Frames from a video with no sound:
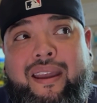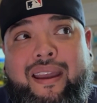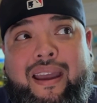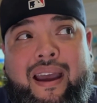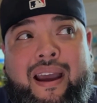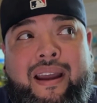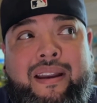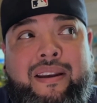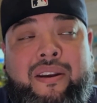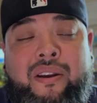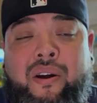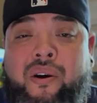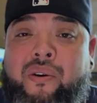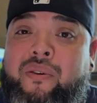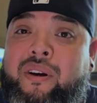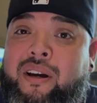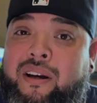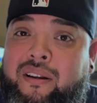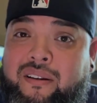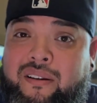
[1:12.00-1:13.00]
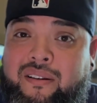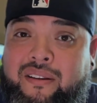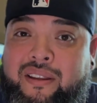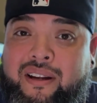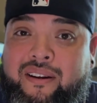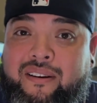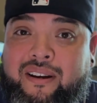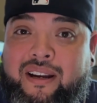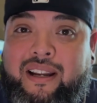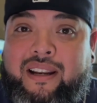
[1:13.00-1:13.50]
I know color
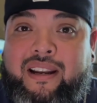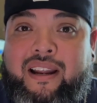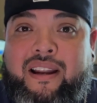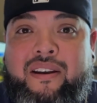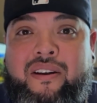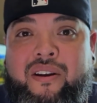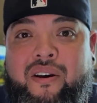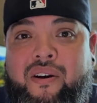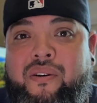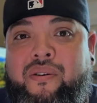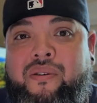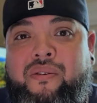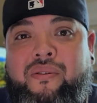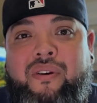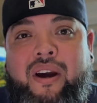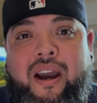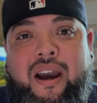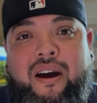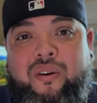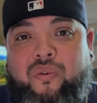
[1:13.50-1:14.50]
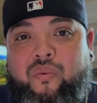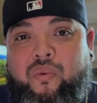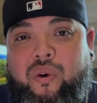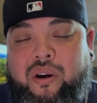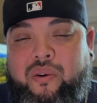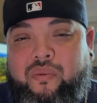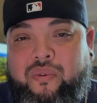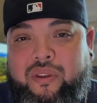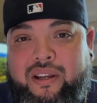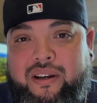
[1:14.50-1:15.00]
theory and I know how to
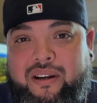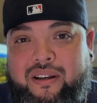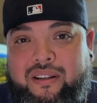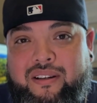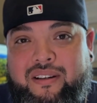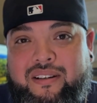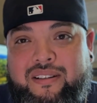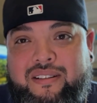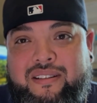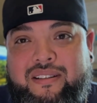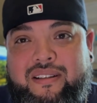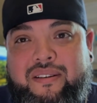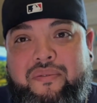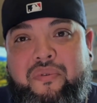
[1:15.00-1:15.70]
work with colors.